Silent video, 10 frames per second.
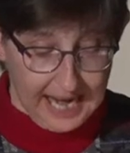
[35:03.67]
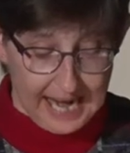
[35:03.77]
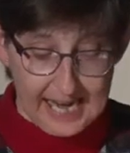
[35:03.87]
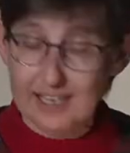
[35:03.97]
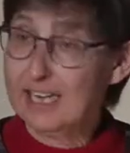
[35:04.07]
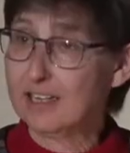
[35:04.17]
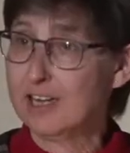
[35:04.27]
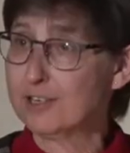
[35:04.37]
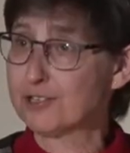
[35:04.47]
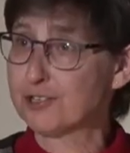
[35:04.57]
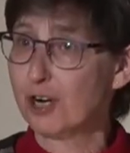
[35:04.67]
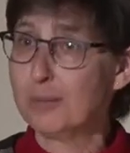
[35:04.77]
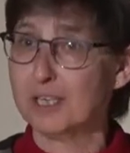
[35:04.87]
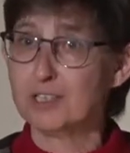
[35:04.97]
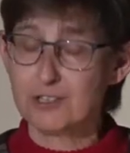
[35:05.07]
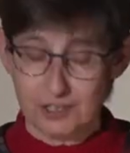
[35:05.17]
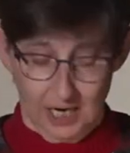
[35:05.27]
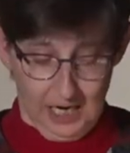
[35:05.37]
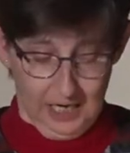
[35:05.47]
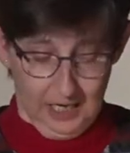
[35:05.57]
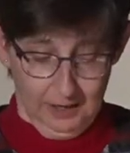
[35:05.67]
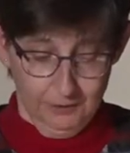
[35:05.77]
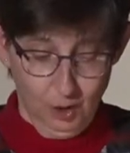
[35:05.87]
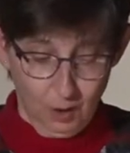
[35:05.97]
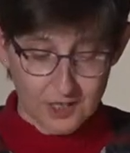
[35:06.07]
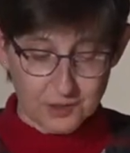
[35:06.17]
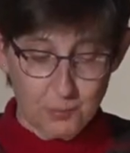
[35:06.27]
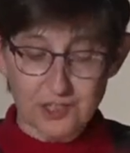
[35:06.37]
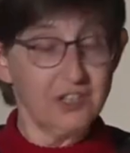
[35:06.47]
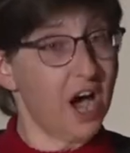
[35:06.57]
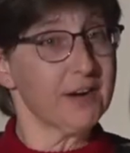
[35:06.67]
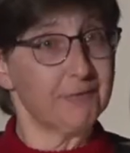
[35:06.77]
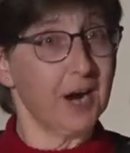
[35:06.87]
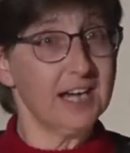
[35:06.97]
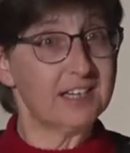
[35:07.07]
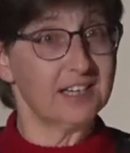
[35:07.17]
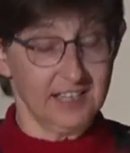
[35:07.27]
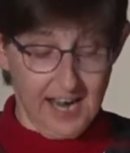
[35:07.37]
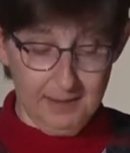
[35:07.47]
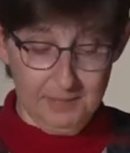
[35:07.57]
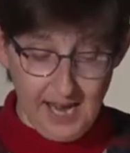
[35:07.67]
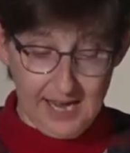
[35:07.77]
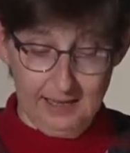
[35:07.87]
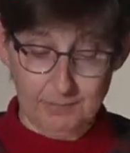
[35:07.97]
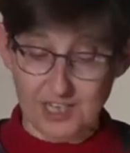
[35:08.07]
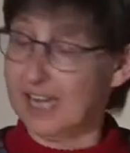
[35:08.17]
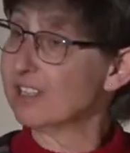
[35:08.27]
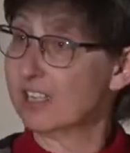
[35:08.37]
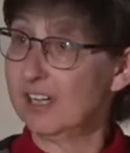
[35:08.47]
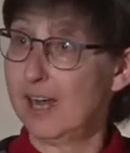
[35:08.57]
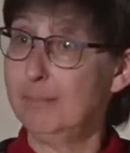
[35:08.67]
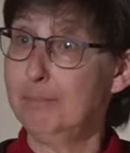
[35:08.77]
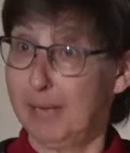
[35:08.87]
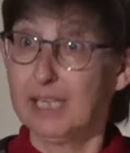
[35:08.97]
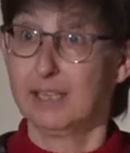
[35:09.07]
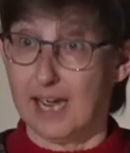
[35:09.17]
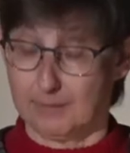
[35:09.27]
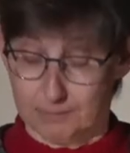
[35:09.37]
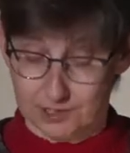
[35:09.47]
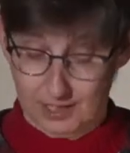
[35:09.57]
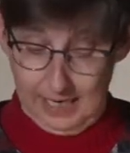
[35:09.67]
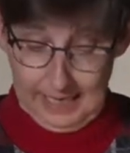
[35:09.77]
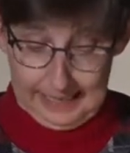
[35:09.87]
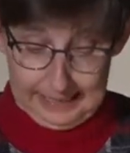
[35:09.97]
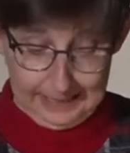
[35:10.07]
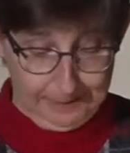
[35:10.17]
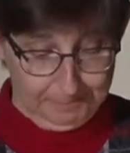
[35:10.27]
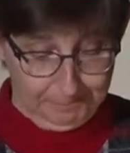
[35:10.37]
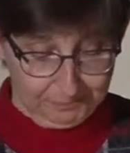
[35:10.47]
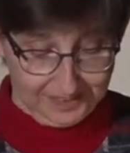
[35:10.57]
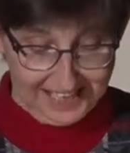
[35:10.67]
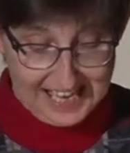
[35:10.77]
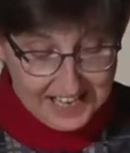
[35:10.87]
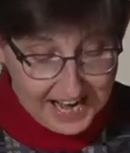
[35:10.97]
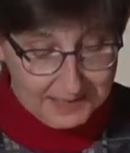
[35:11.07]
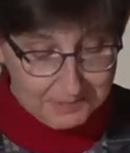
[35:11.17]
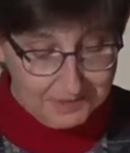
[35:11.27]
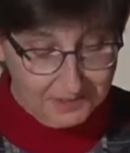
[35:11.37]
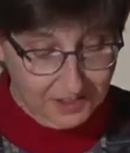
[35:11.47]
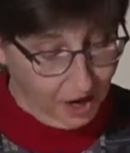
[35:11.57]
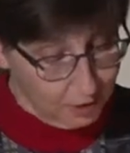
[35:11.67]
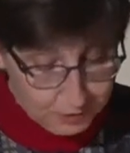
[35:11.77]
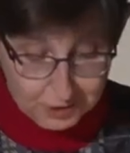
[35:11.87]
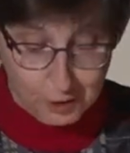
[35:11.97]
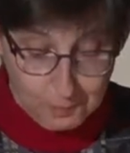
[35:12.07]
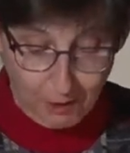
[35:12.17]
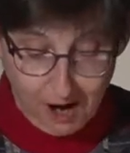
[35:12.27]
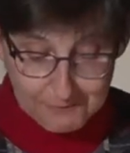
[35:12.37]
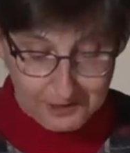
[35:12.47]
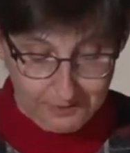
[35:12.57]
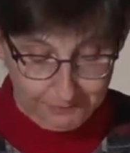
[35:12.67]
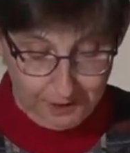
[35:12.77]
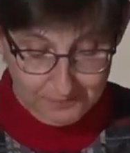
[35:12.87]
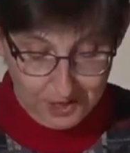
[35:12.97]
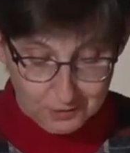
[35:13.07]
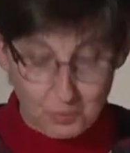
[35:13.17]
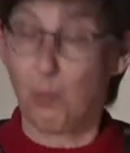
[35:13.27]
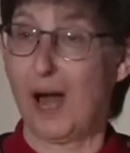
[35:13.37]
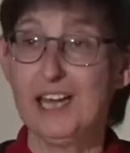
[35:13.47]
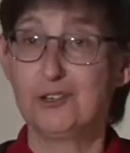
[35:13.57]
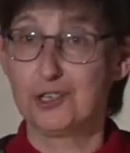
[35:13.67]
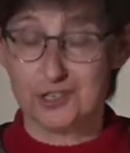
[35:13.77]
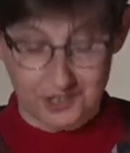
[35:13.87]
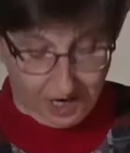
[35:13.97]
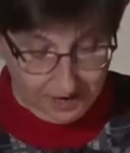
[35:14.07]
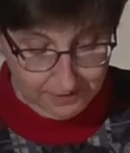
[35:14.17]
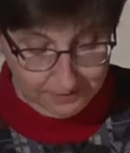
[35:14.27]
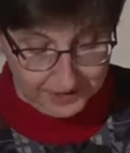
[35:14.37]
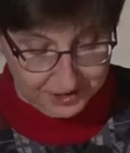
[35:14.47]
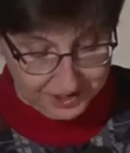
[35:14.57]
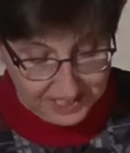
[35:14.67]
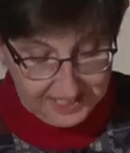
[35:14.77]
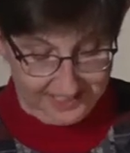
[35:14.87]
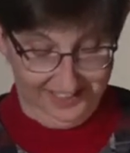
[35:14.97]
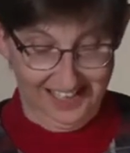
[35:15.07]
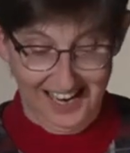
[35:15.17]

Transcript: And in his sermons, Norris was not afraid to name names and to name big names. Um, he named those who profited from those wages of sin.